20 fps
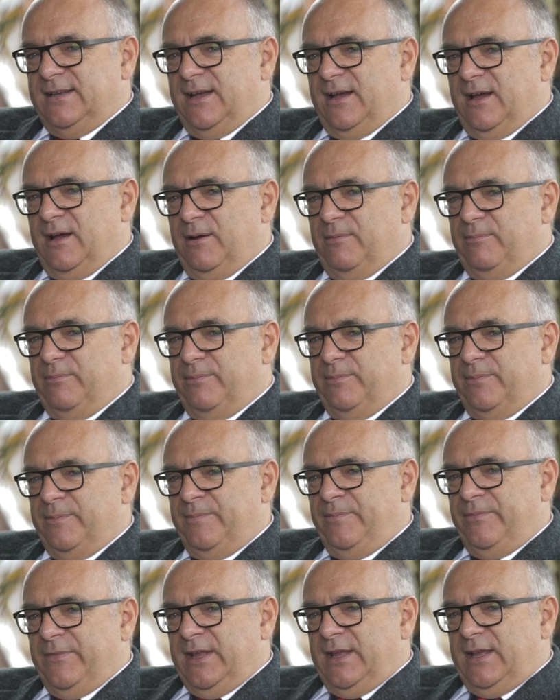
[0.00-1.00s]
Um,
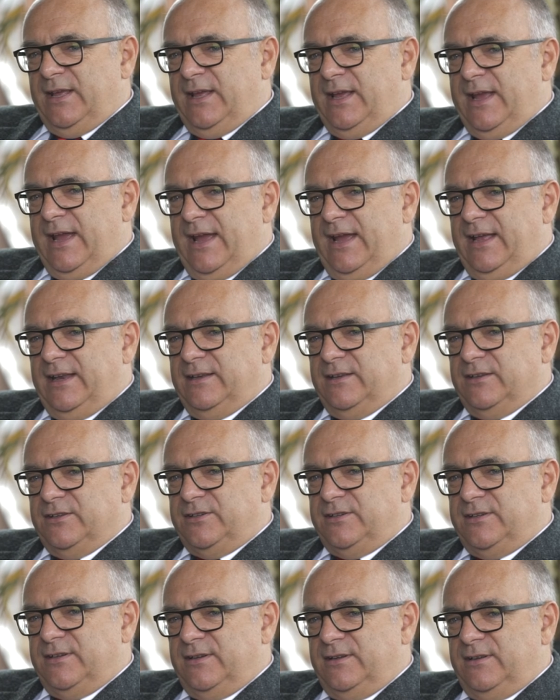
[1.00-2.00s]

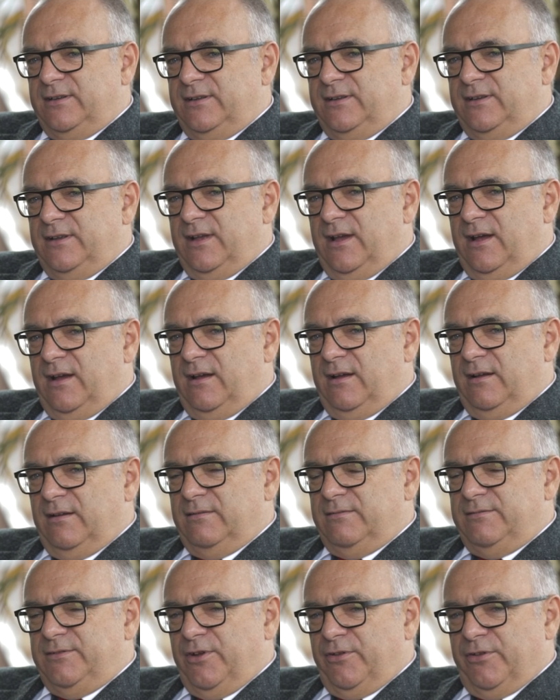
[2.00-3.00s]
and
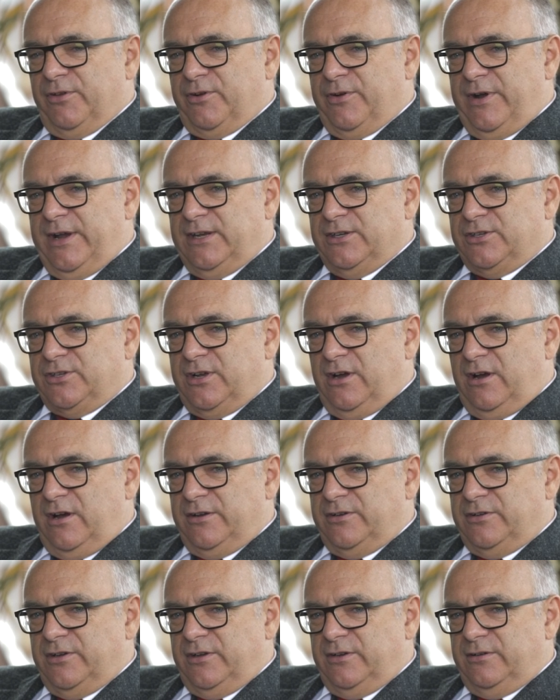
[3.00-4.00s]
uh, not the greatest
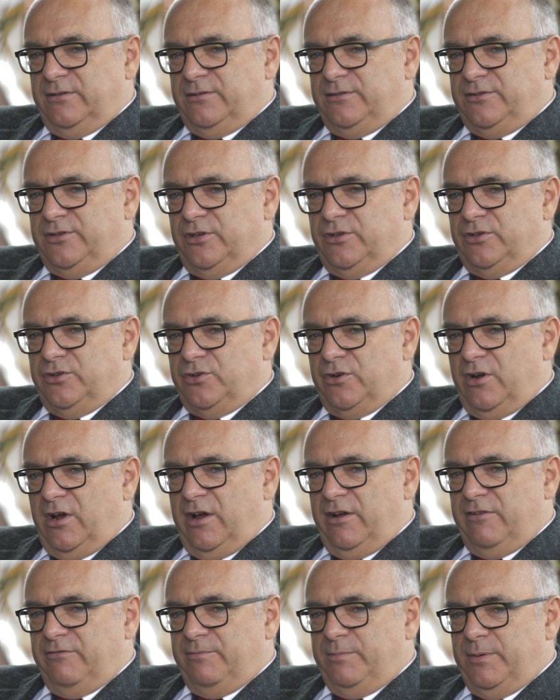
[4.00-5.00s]
car to, to
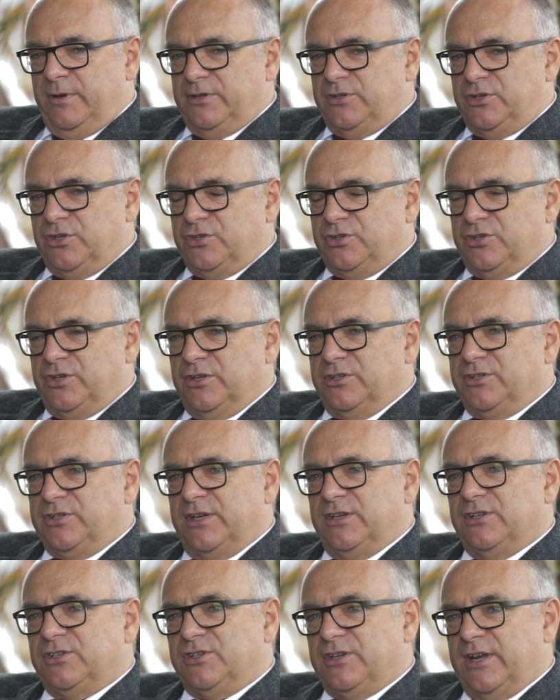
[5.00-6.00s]
drive, but just a
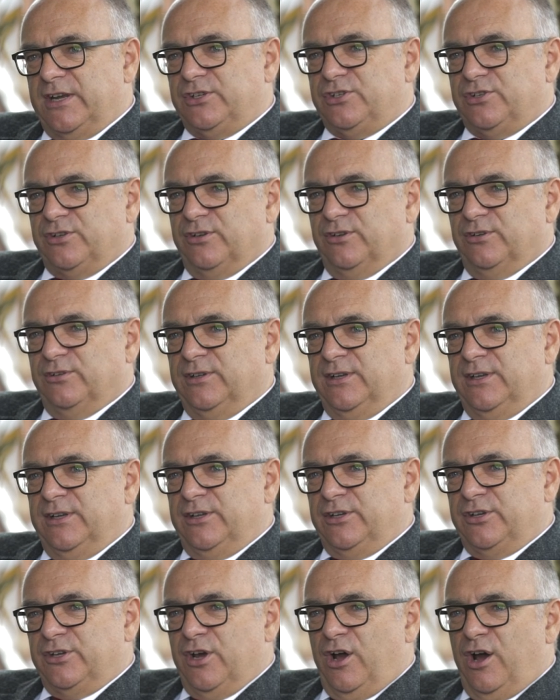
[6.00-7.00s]
sensational
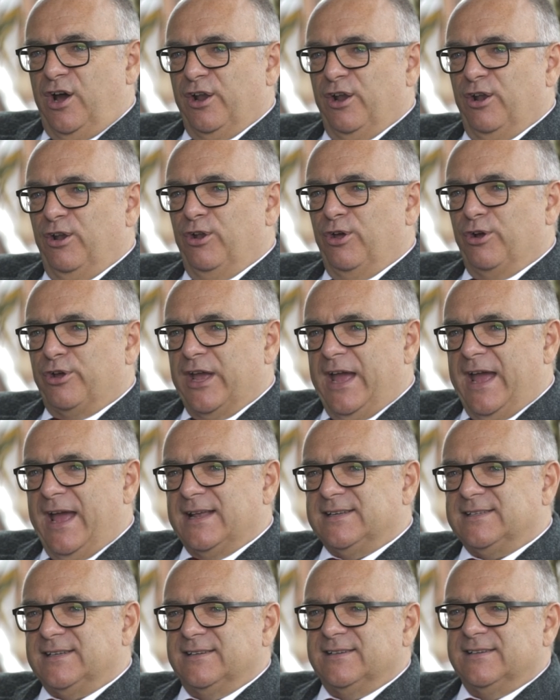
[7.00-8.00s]
car to look
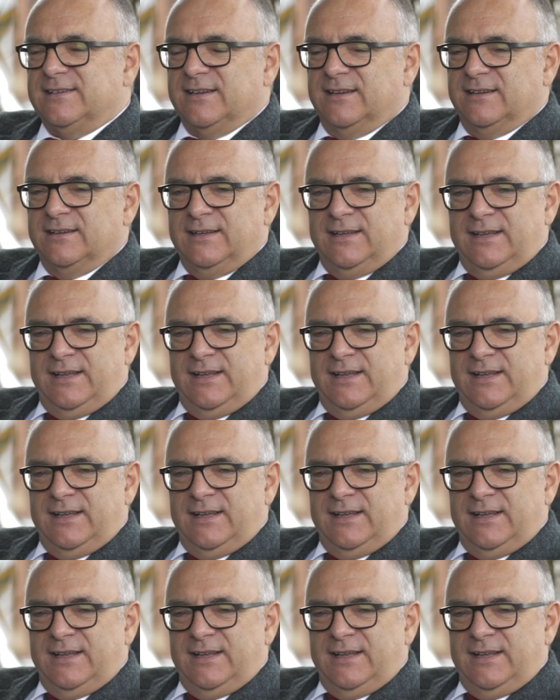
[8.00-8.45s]
at and to